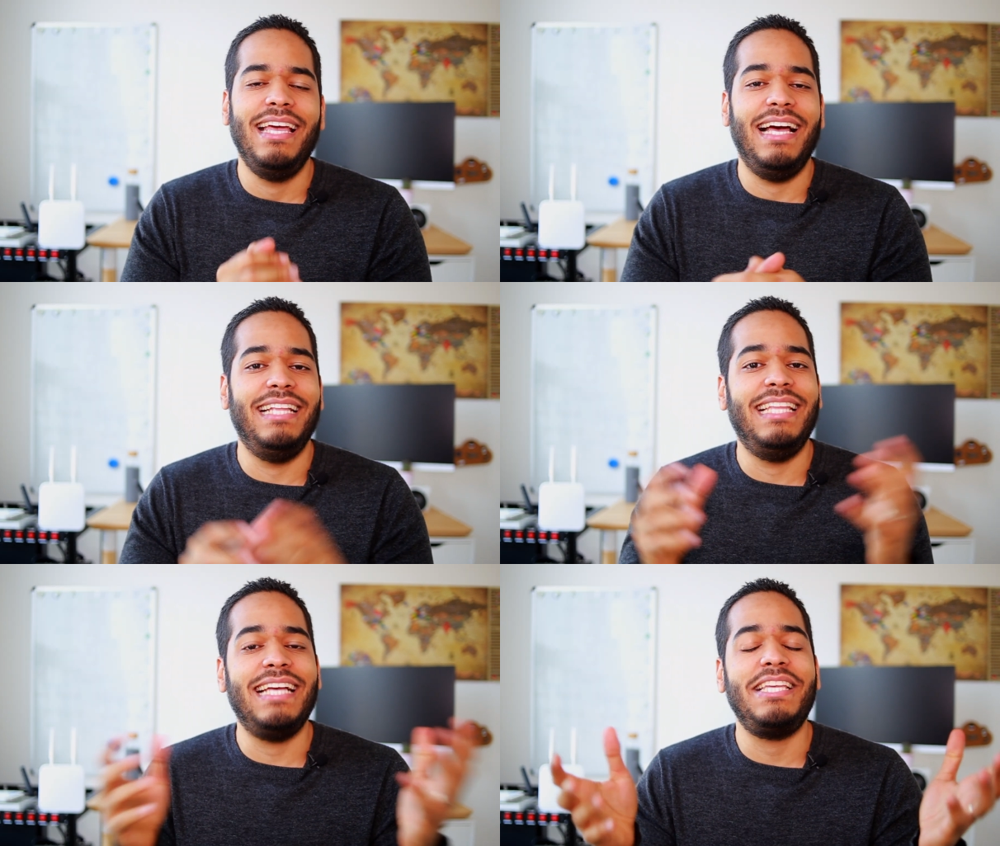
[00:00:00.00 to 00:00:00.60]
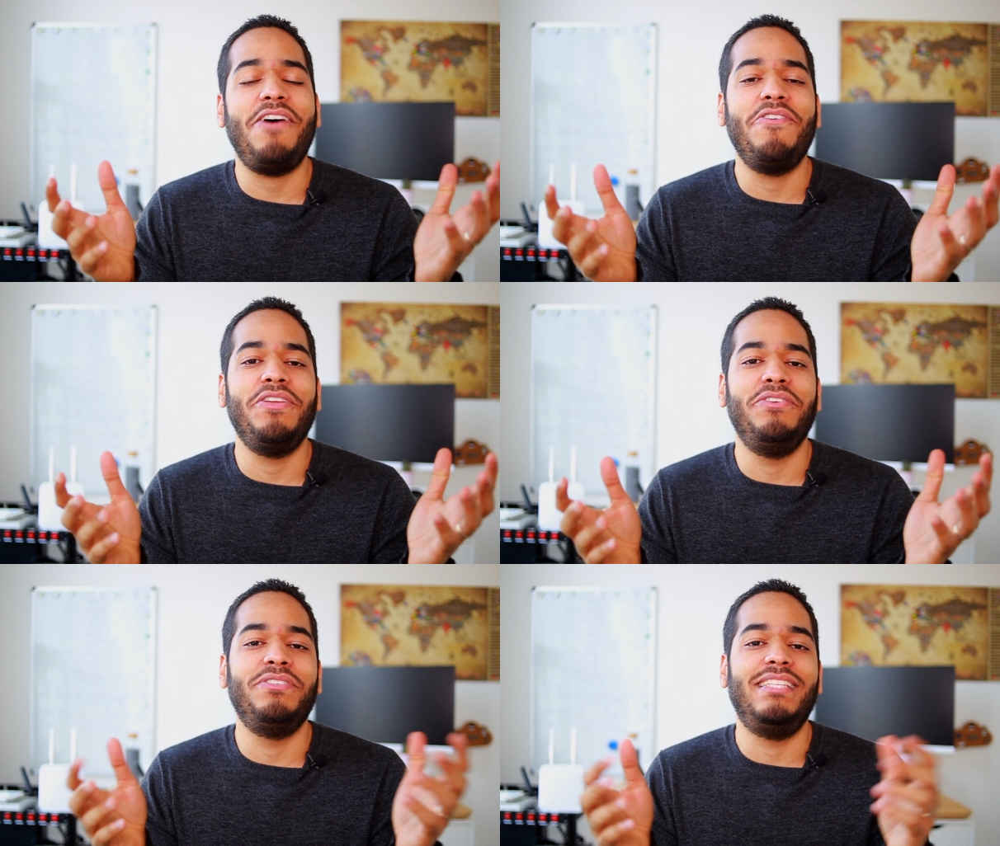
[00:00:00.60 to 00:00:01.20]
And that's how I
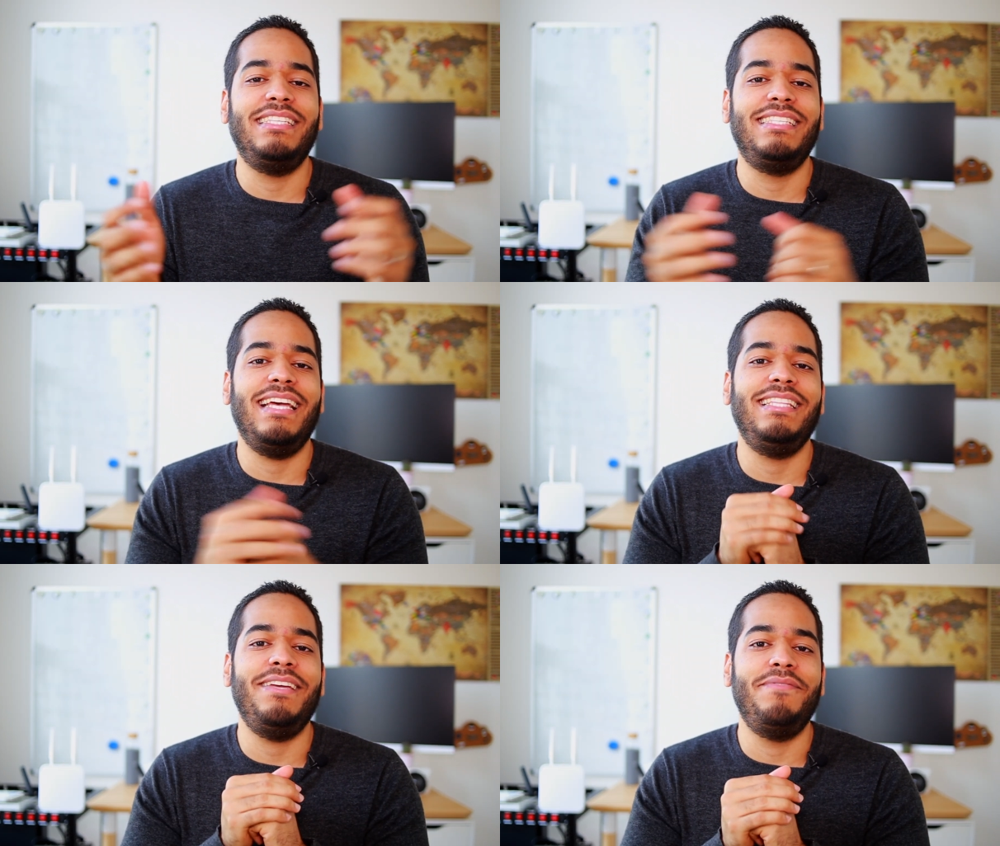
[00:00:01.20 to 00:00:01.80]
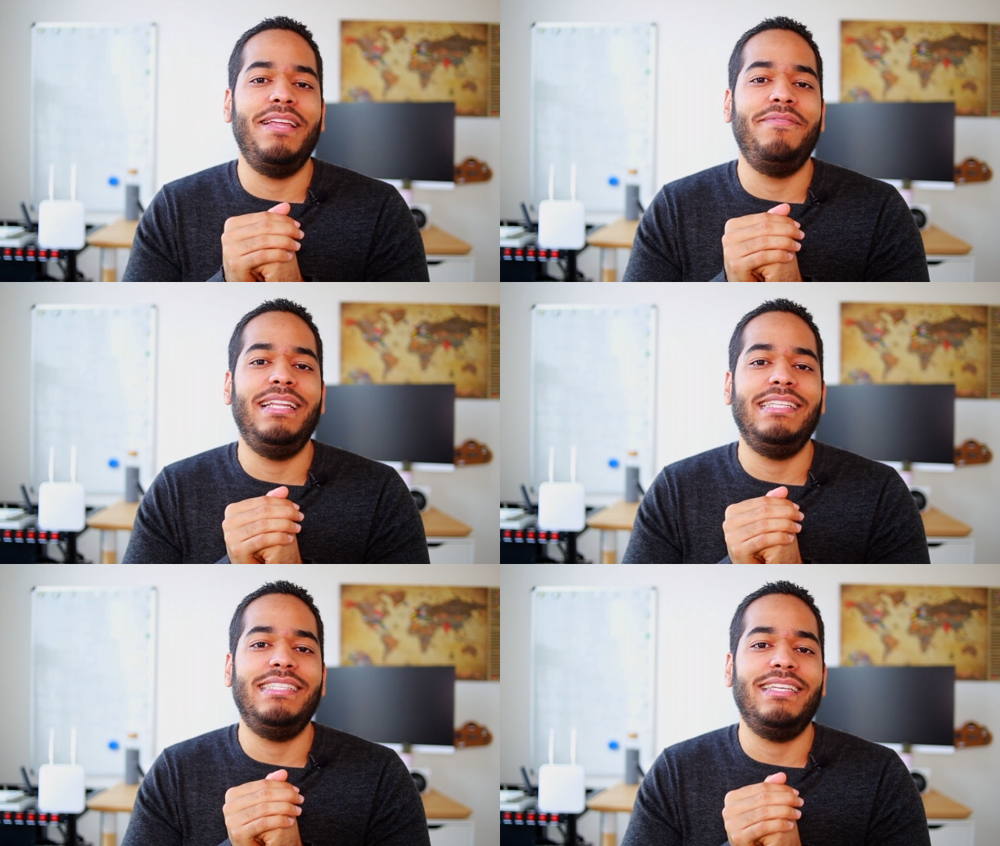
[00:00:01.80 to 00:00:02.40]
use this SSID
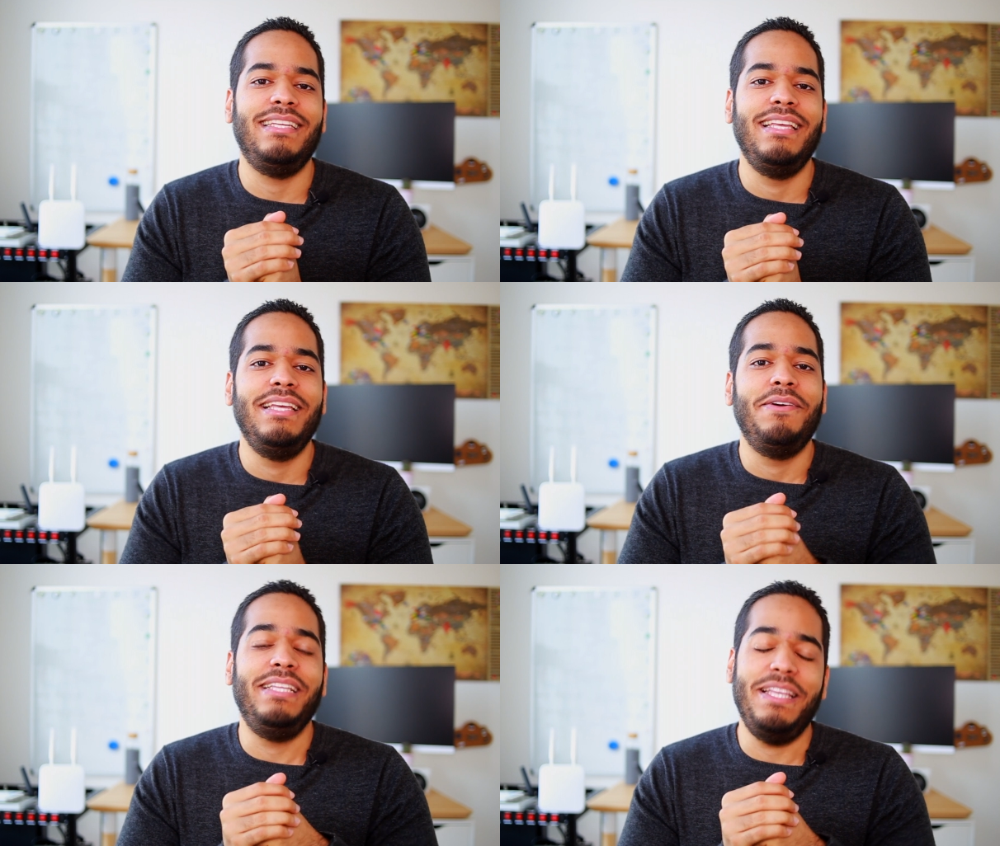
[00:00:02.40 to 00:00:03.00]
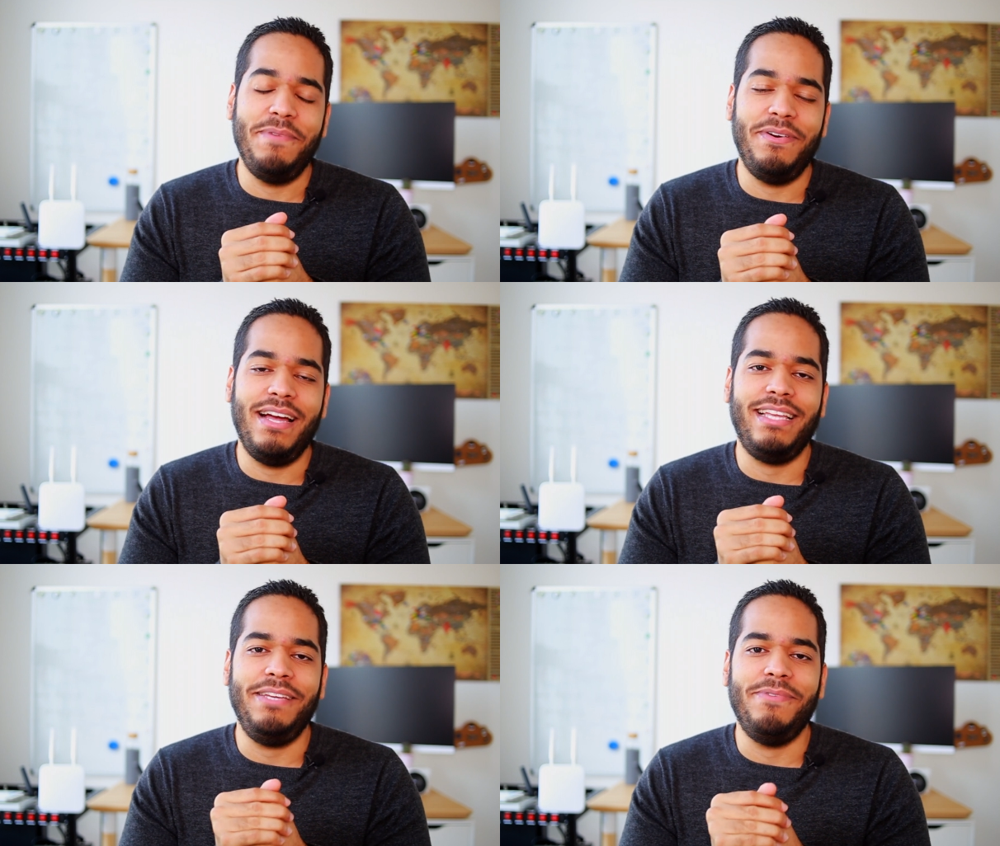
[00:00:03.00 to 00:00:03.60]
availability in the
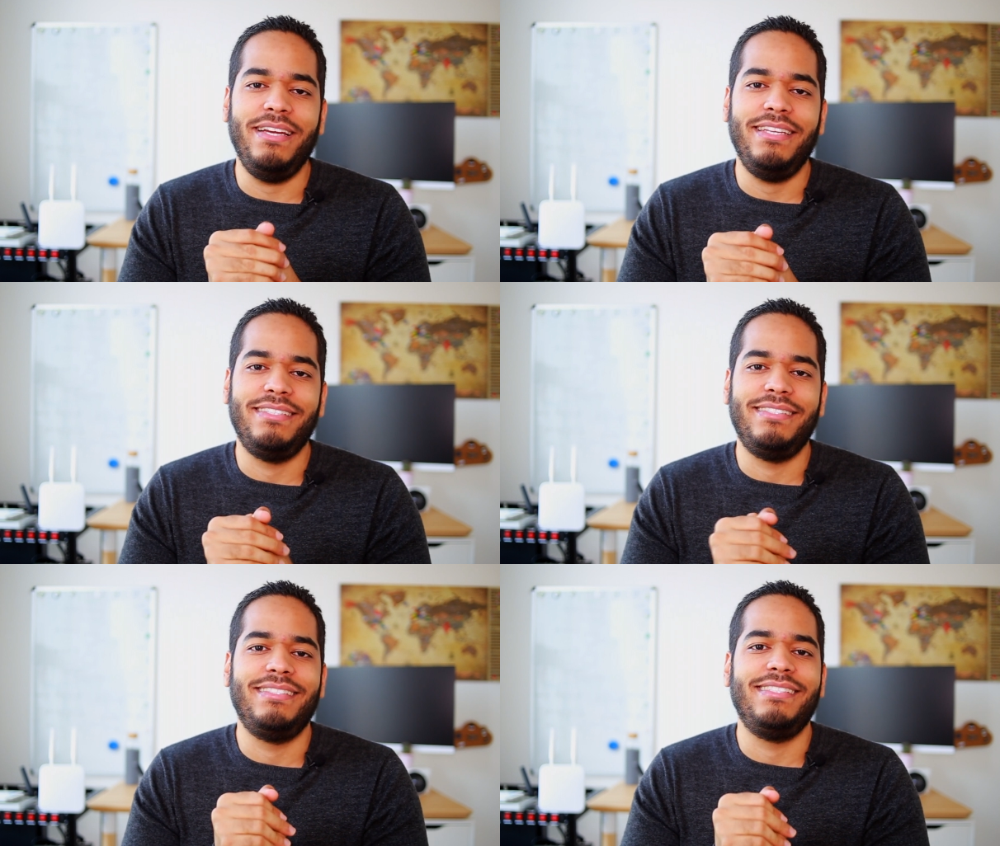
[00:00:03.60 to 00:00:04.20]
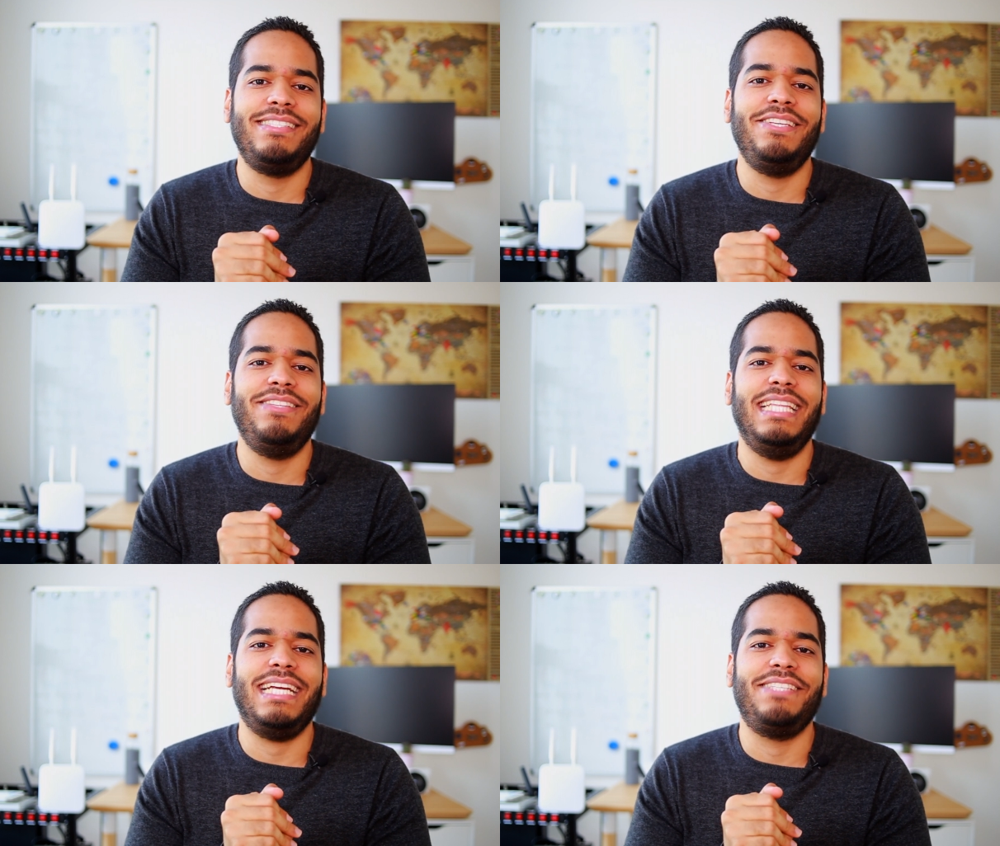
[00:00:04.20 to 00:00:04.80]
Meraki way. See you
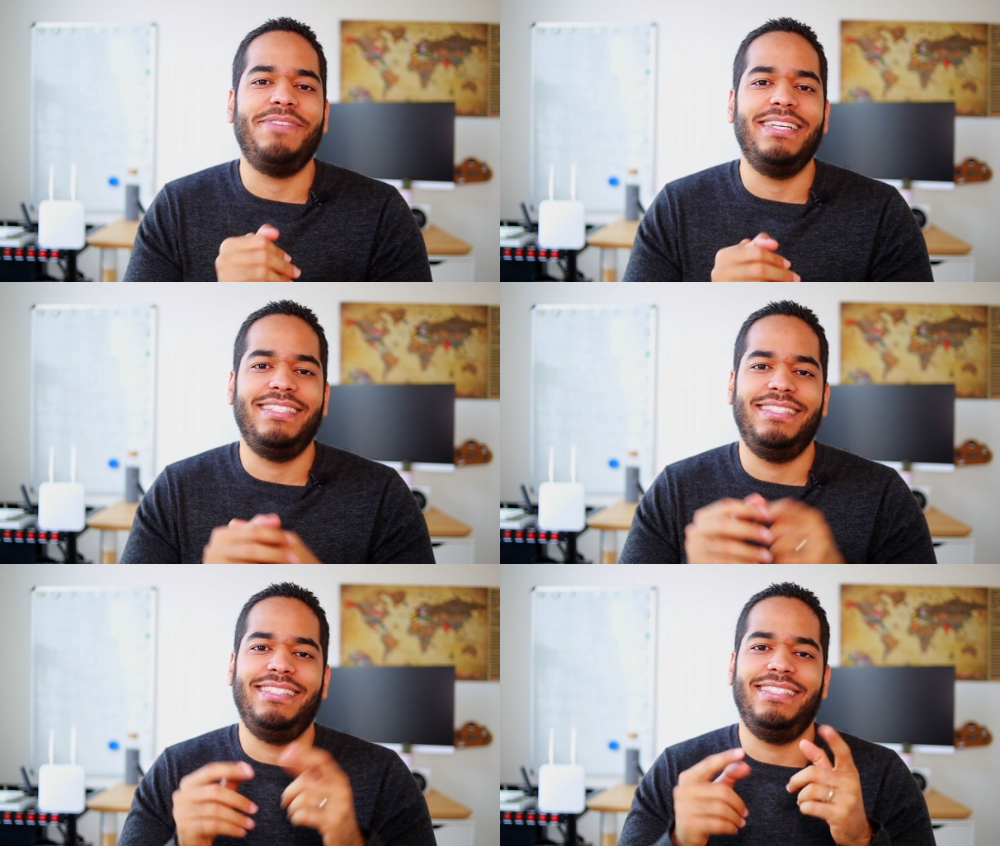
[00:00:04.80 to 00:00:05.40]
the next one.